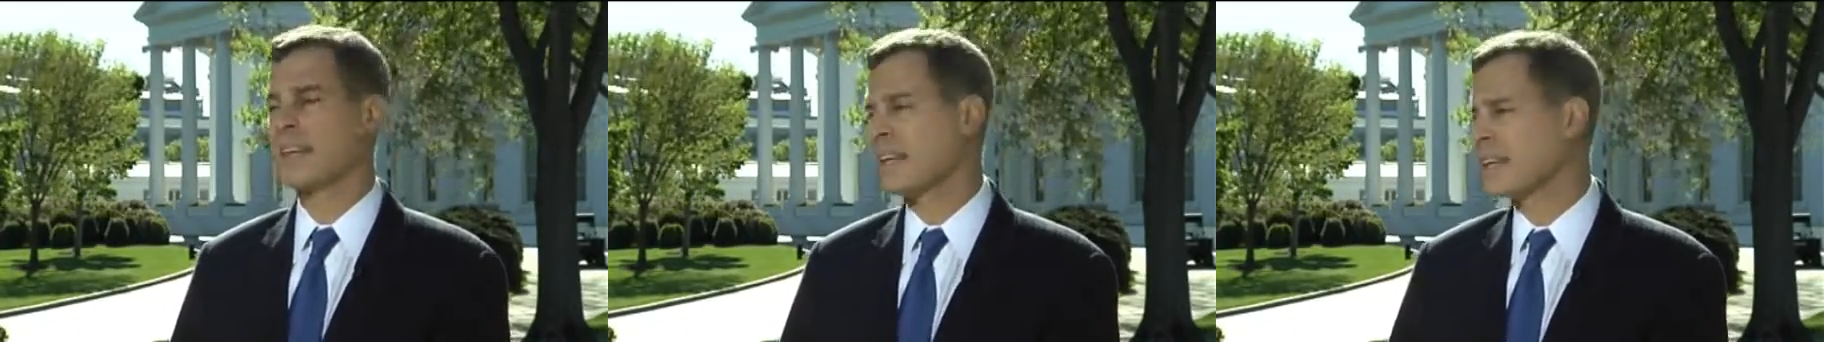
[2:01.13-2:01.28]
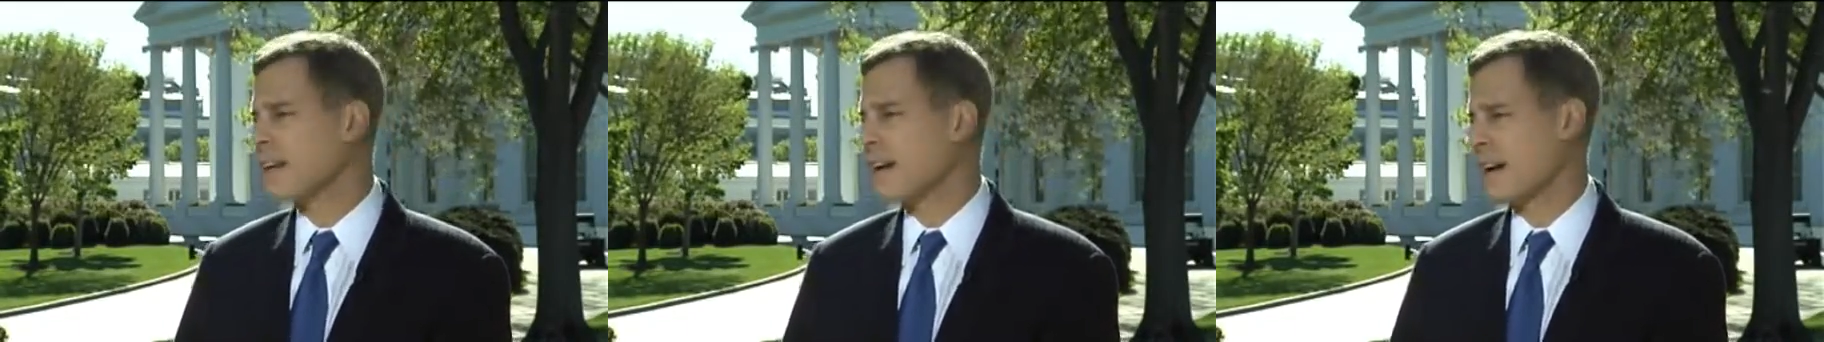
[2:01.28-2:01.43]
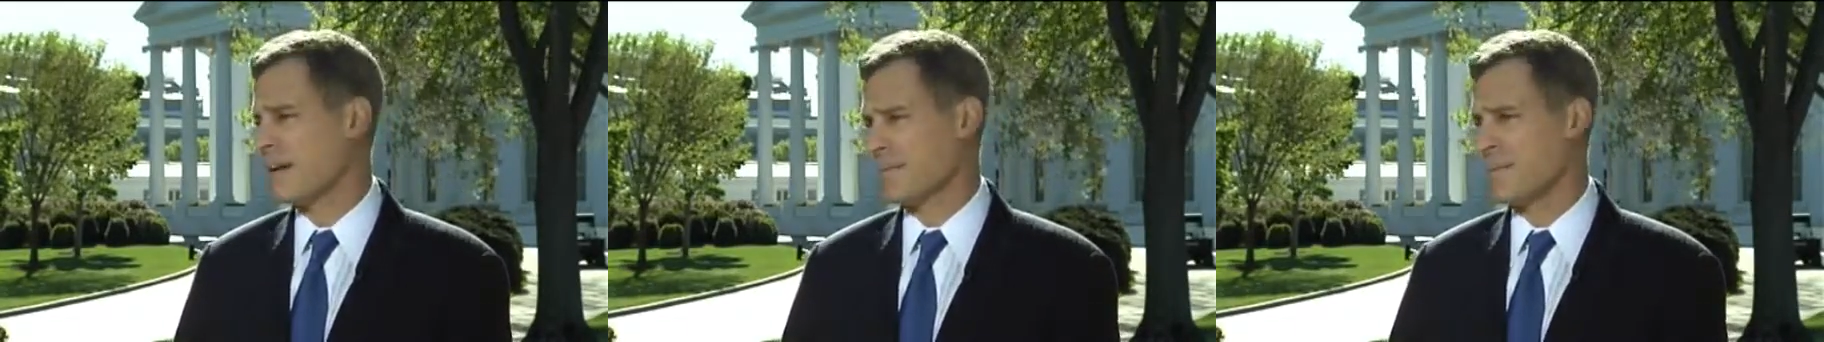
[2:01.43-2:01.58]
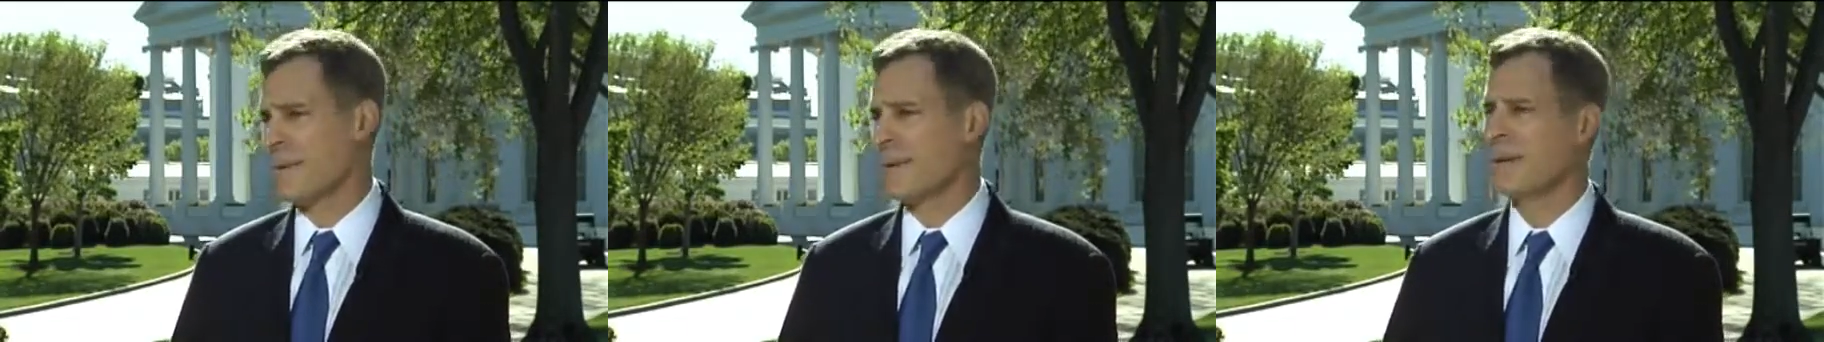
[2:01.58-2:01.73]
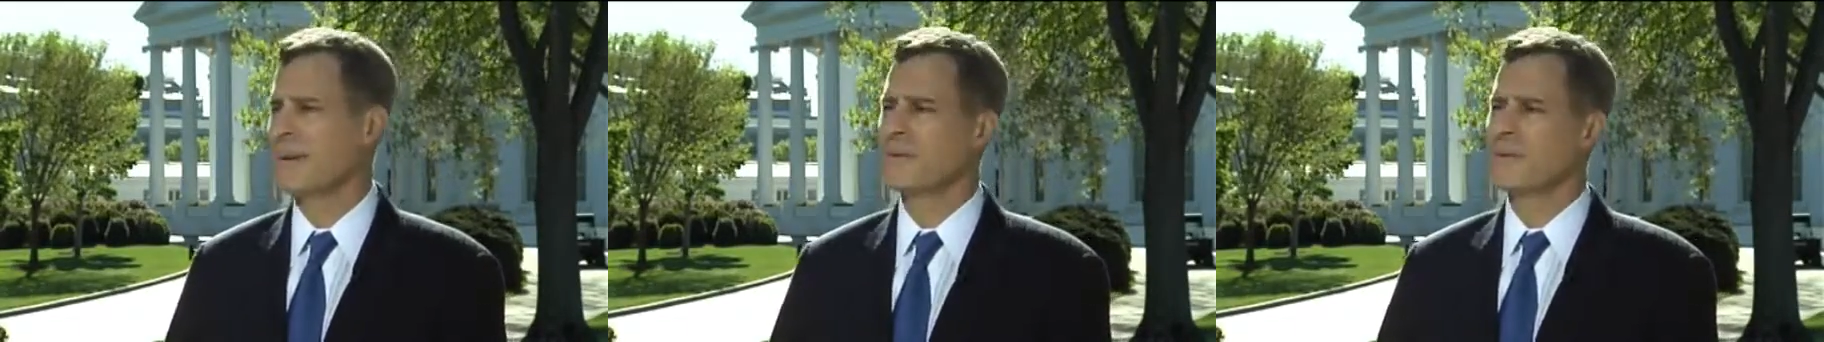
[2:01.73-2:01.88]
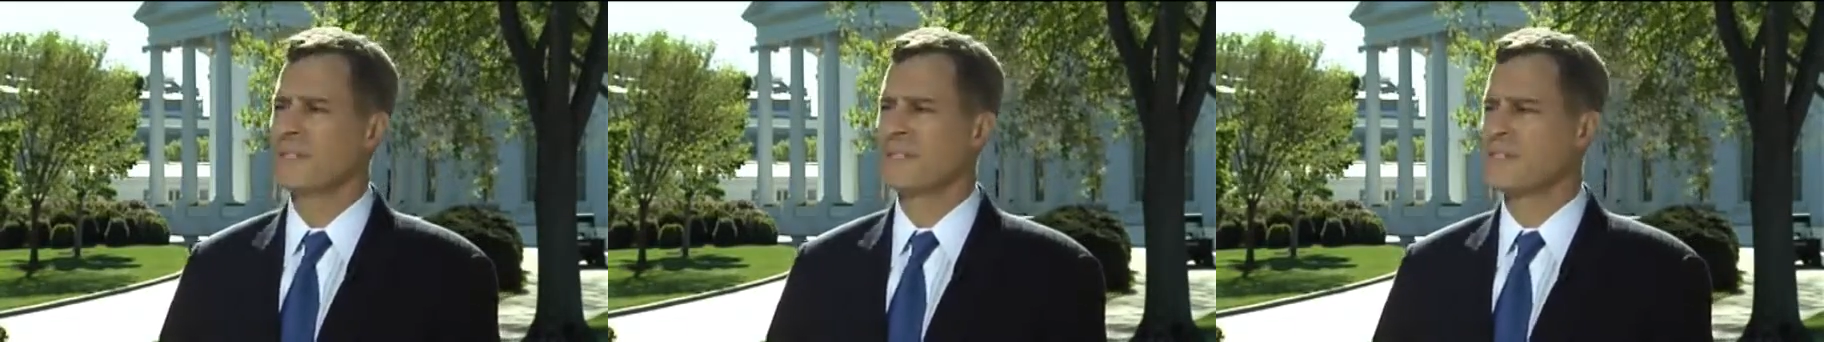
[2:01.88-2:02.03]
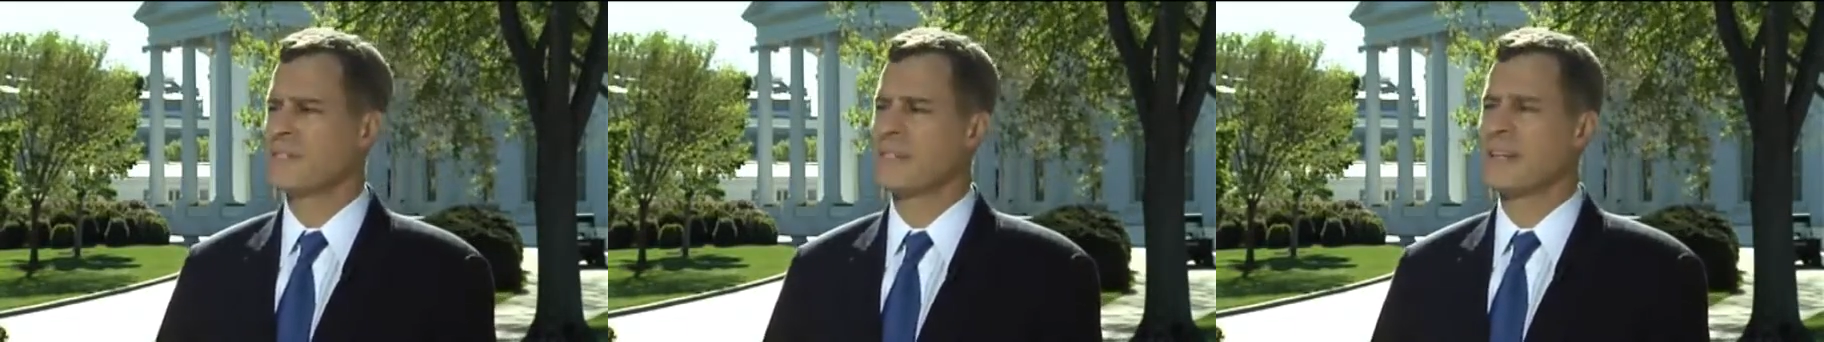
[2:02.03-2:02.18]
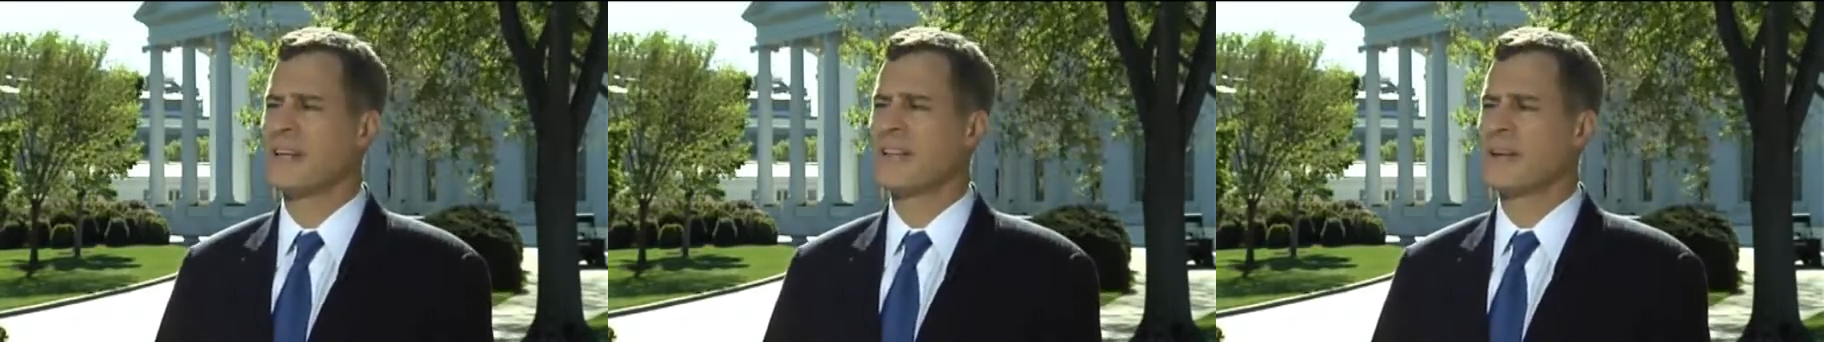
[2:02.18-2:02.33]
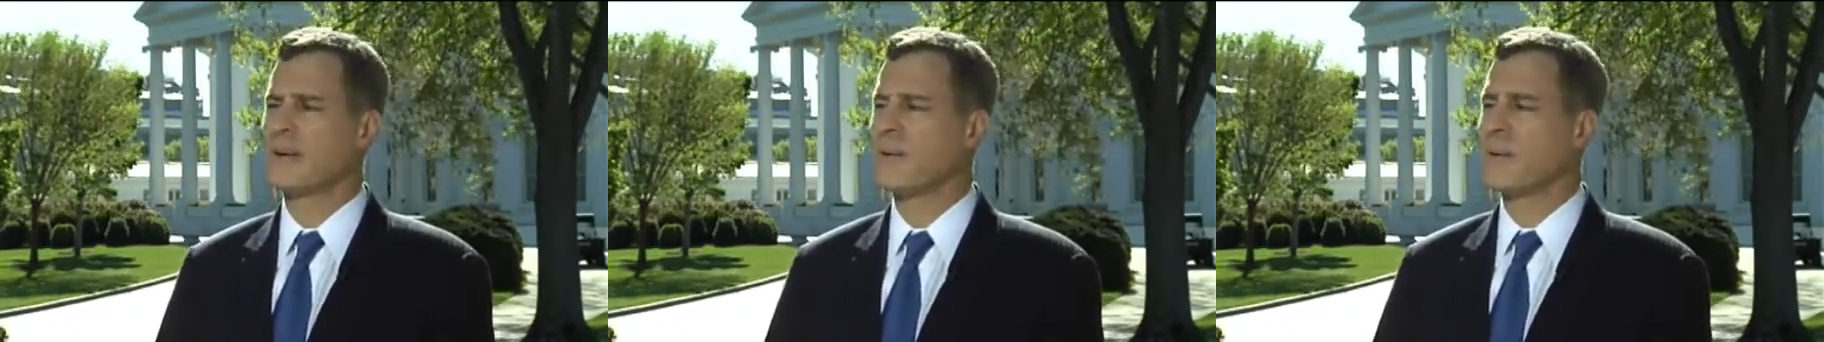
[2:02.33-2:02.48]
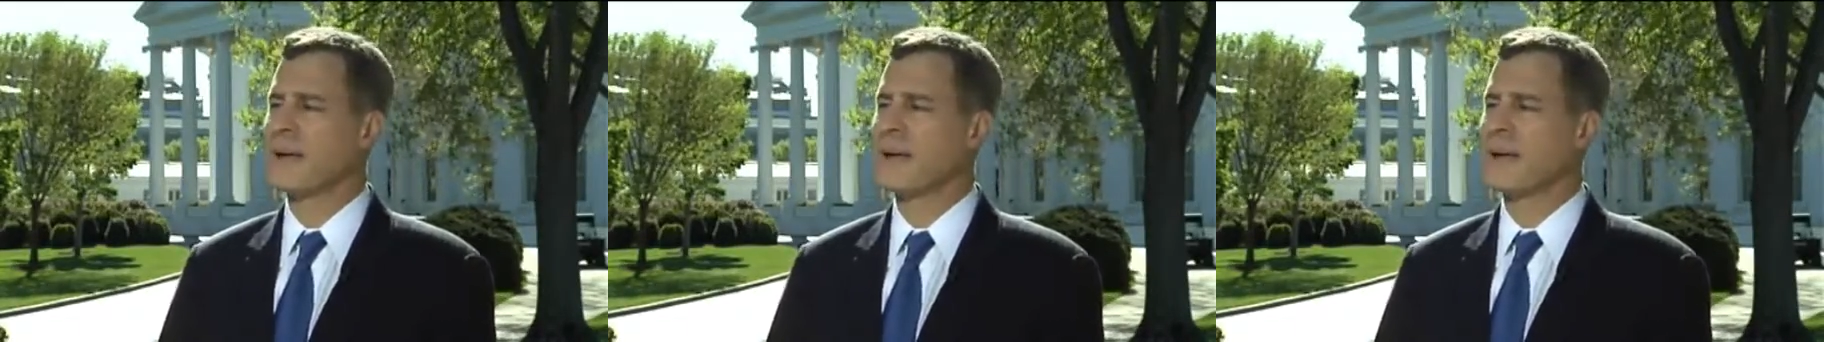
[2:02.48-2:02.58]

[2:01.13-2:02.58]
income, which is another